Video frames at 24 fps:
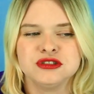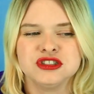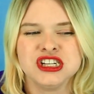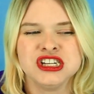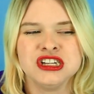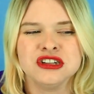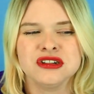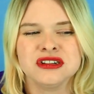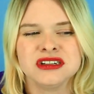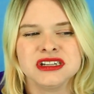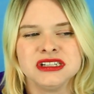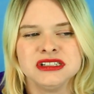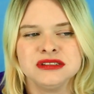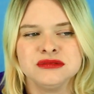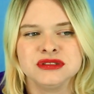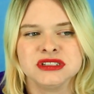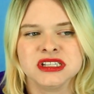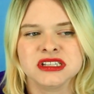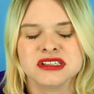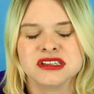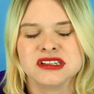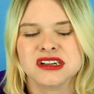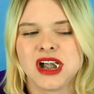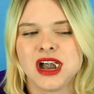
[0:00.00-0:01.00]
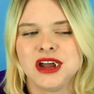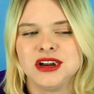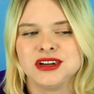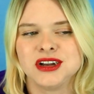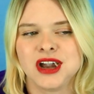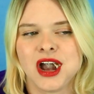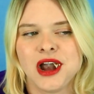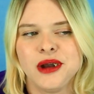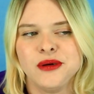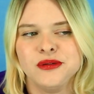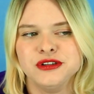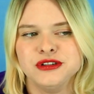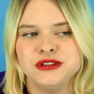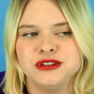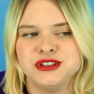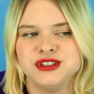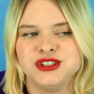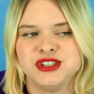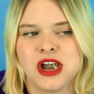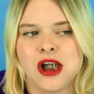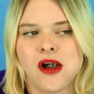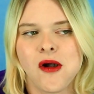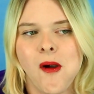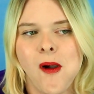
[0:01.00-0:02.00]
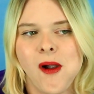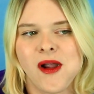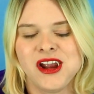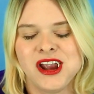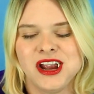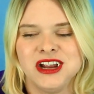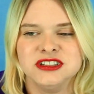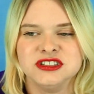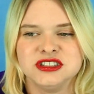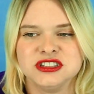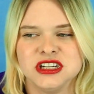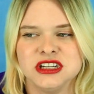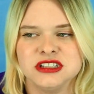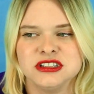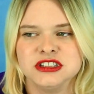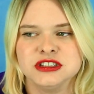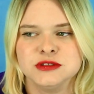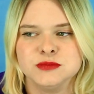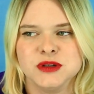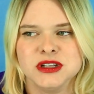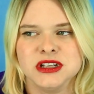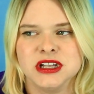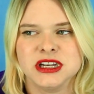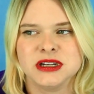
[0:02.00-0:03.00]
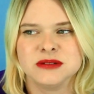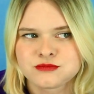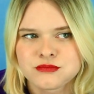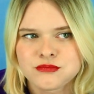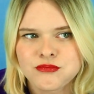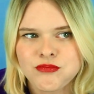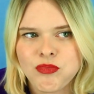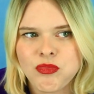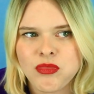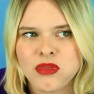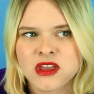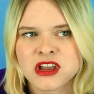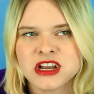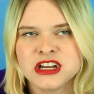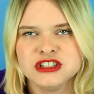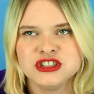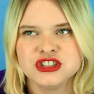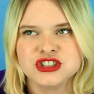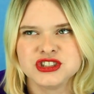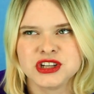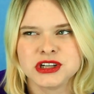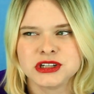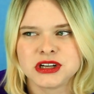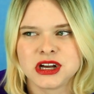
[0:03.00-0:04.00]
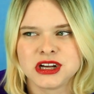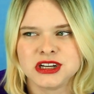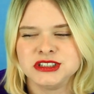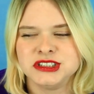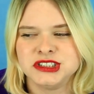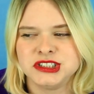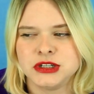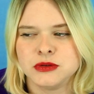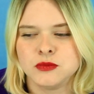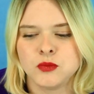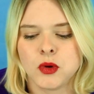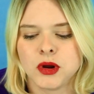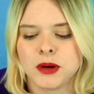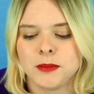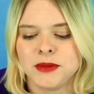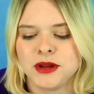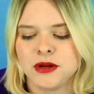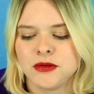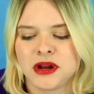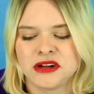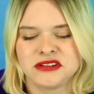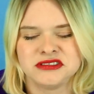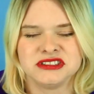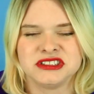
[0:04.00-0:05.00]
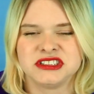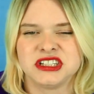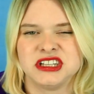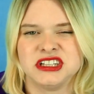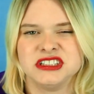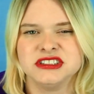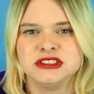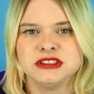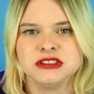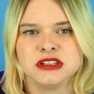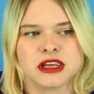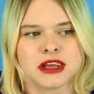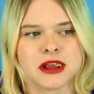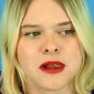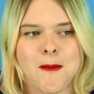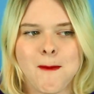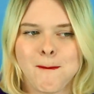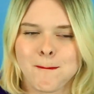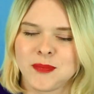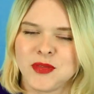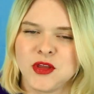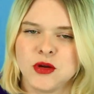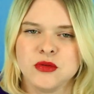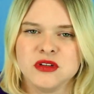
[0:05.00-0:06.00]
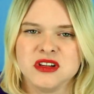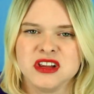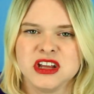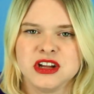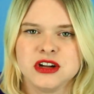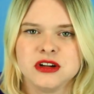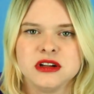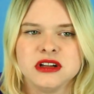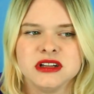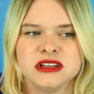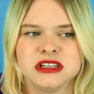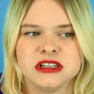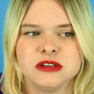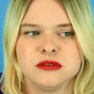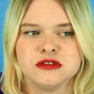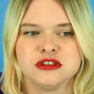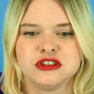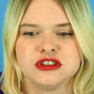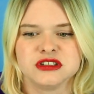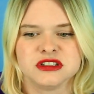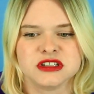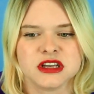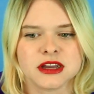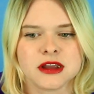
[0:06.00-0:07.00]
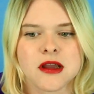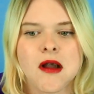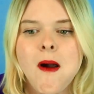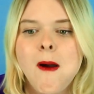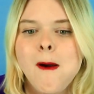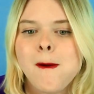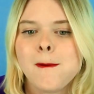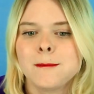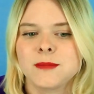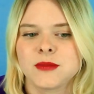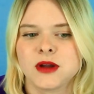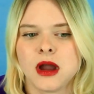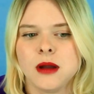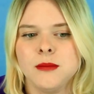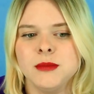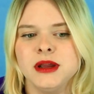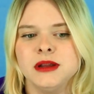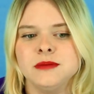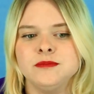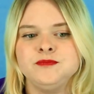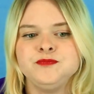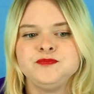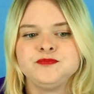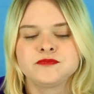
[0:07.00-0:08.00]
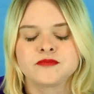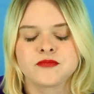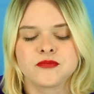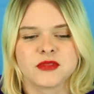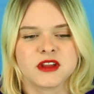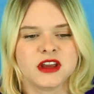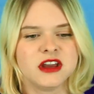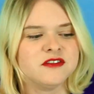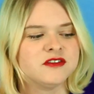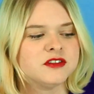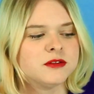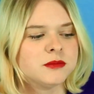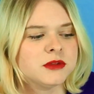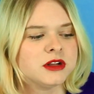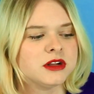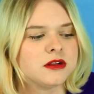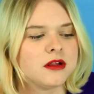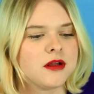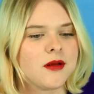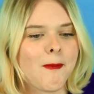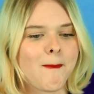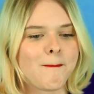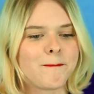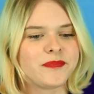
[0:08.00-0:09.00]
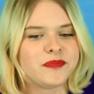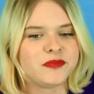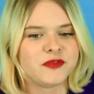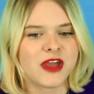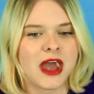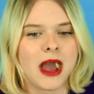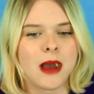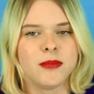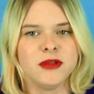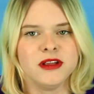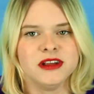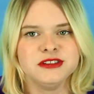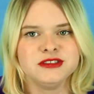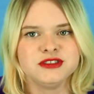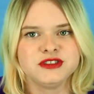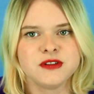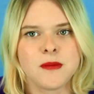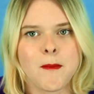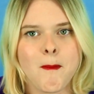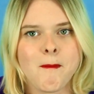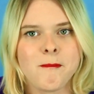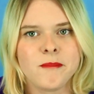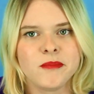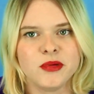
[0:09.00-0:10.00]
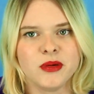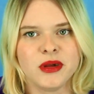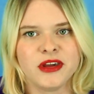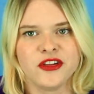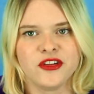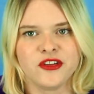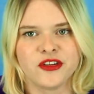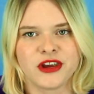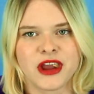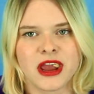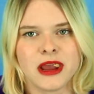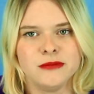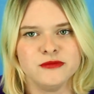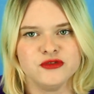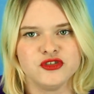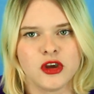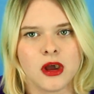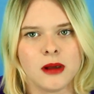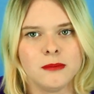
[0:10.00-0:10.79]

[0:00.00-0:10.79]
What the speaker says: was like the kind of guy where you could tell, I hate saying this, but like he just like kind of didn't want to be around his kids. Like they were little, and he would just like come in, give them little tablets, play their games on,